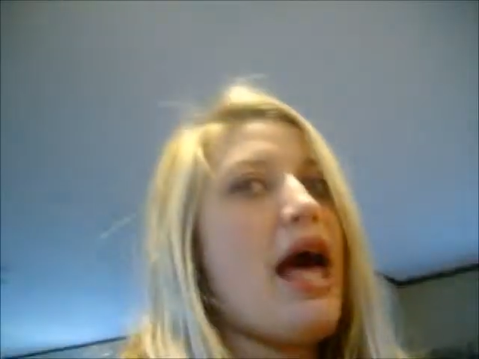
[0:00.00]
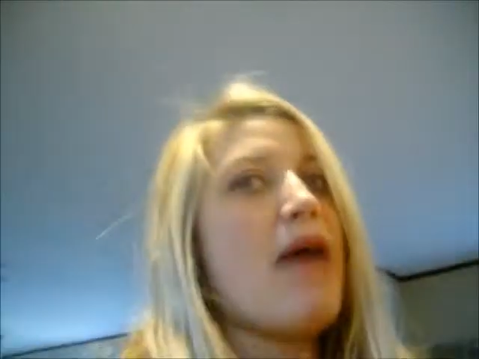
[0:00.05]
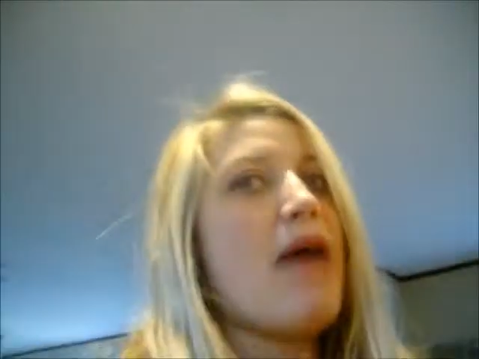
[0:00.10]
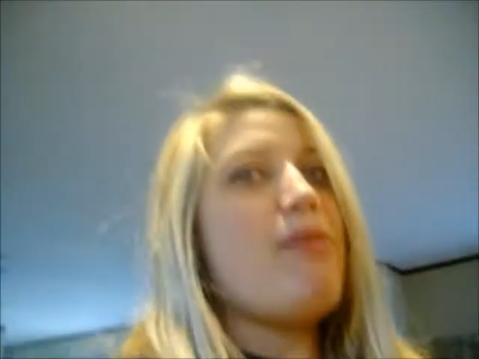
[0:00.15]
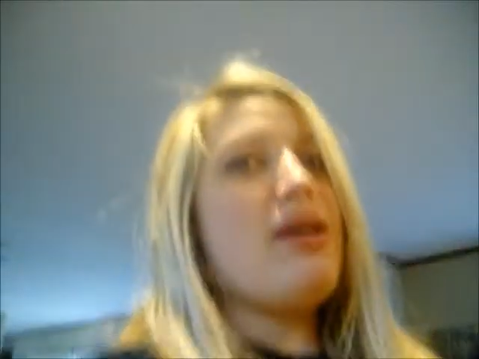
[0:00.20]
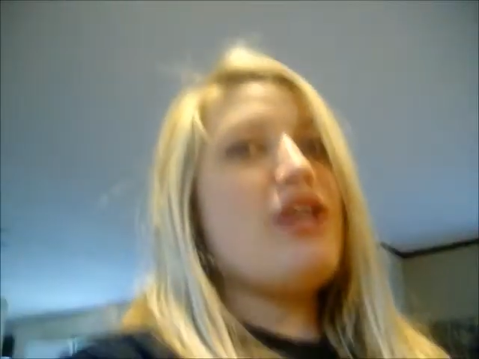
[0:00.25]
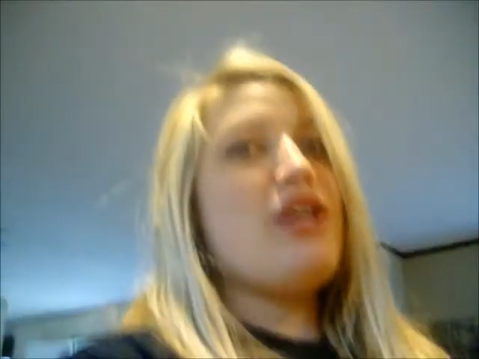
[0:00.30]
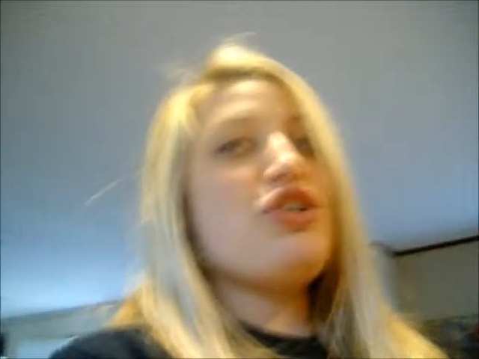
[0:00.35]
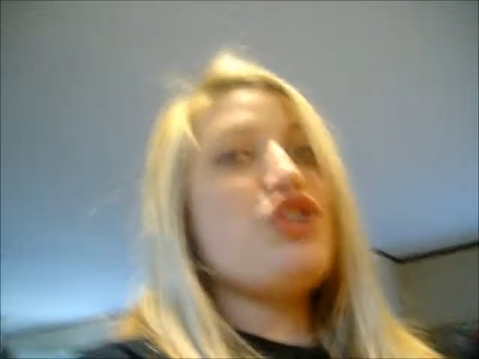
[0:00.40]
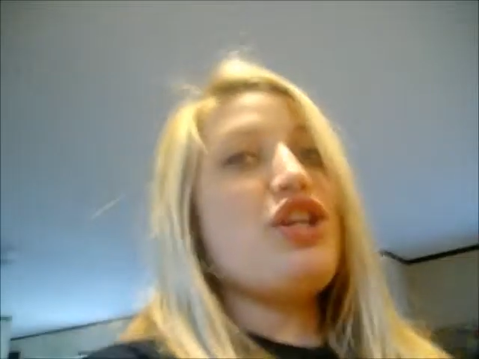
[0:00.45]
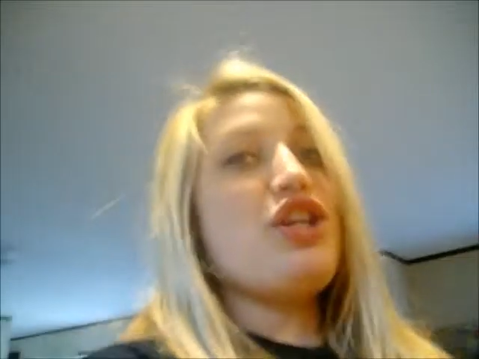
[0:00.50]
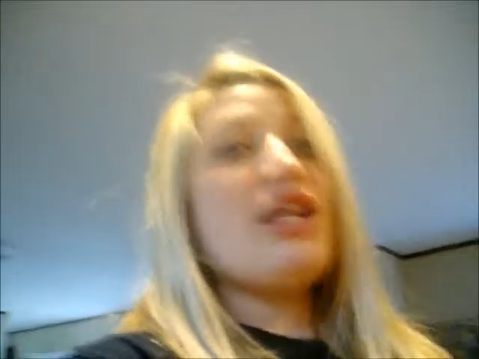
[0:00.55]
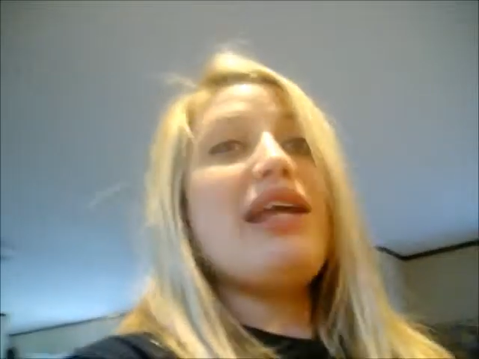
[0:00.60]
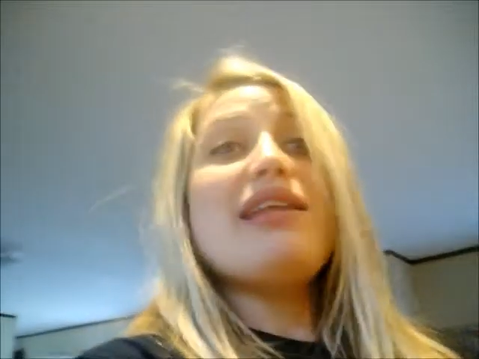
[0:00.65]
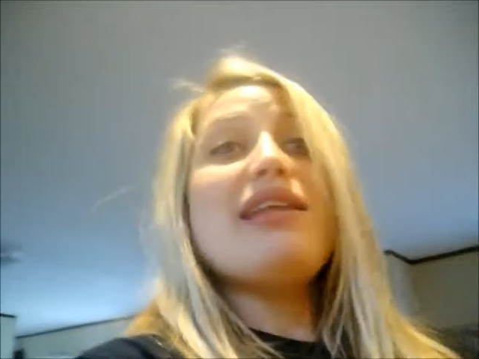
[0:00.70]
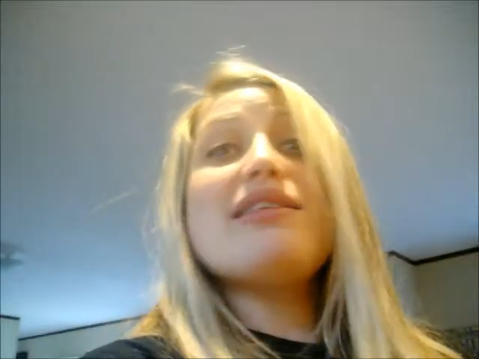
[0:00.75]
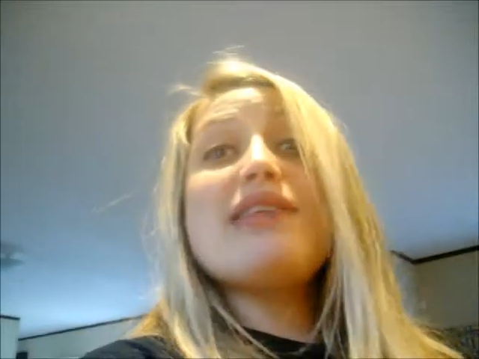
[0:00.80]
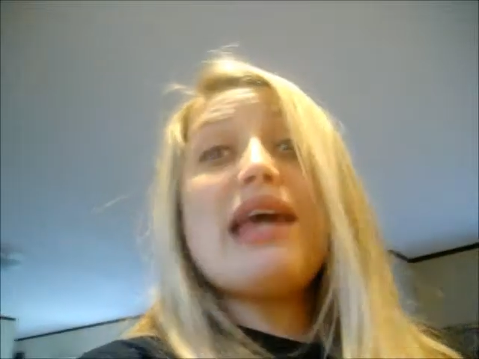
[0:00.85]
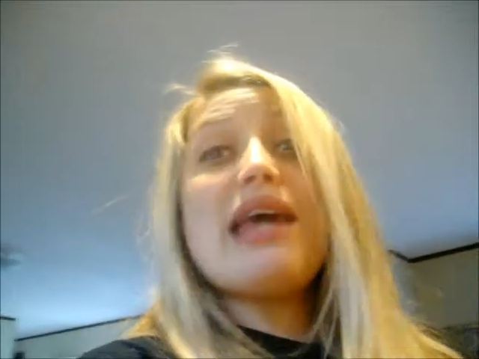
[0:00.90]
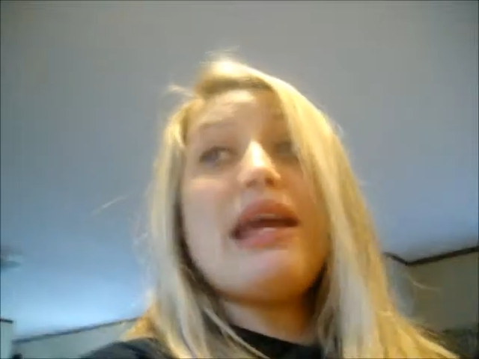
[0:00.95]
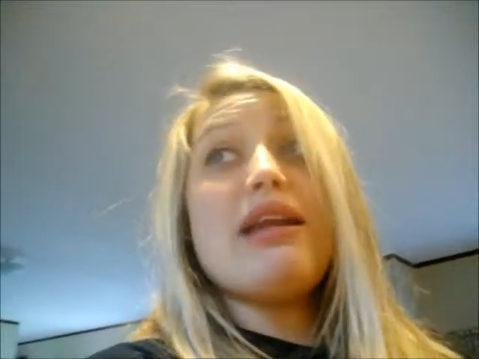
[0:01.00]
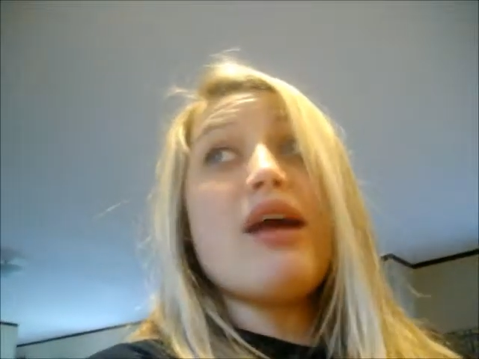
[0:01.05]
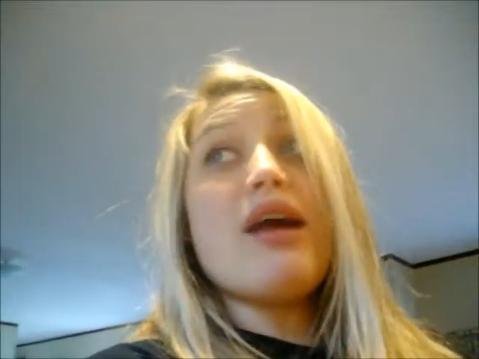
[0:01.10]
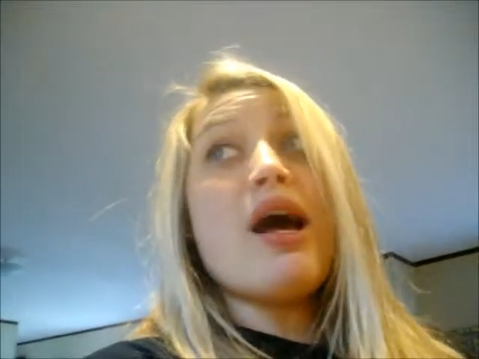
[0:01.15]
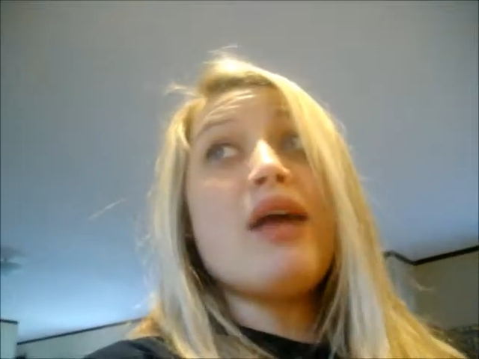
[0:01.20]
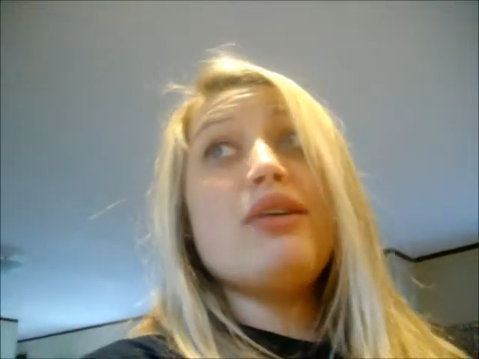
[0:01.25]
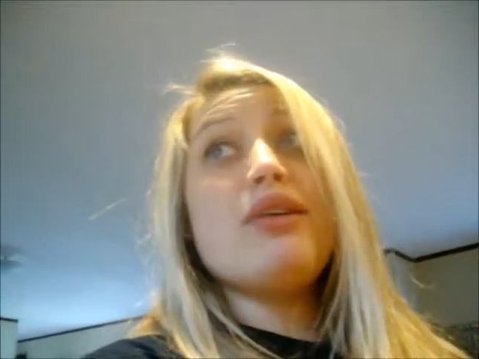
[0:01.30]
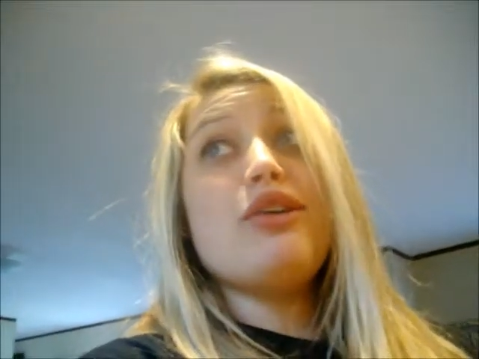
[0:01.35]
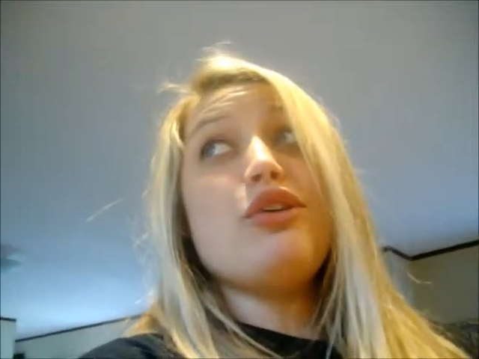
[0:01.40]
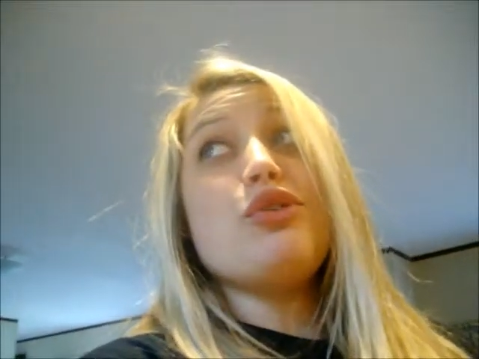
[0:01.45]
I mean, she didn't say
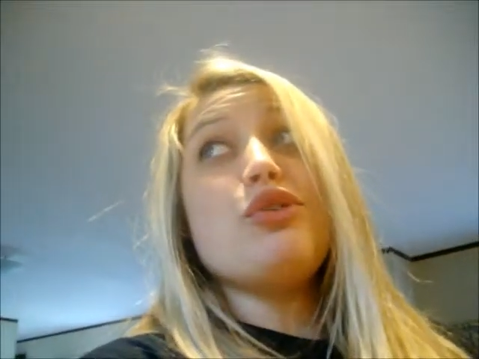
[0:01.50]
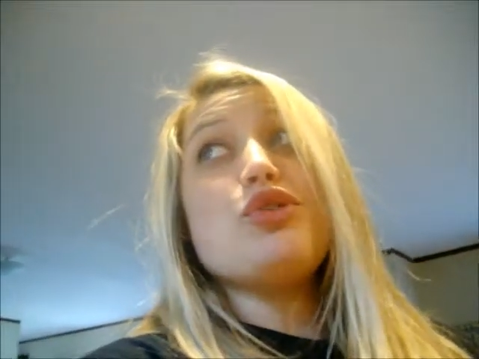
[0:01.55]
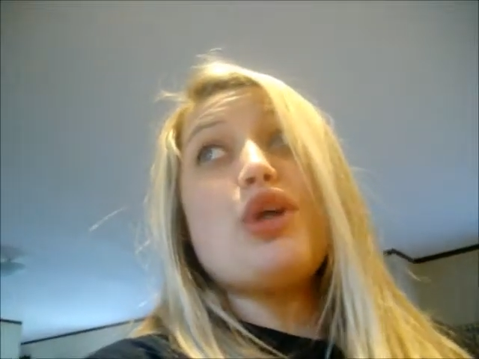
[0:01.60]
not to,